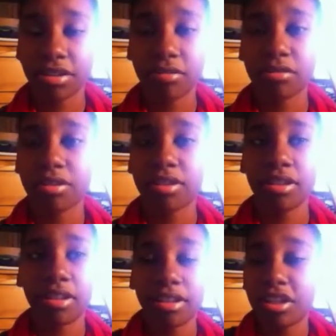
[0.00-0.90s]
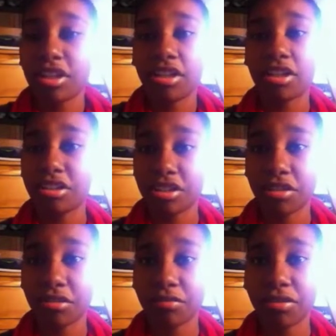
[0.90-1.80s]
to succeed in any
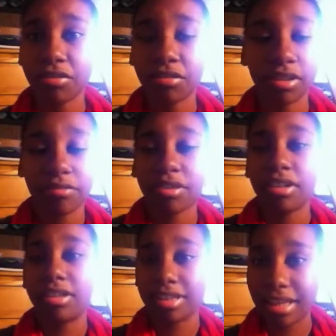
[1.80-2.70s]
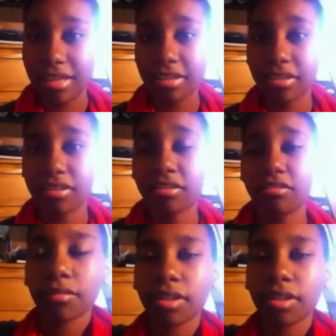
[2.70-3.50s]
engineering field, even in the classes.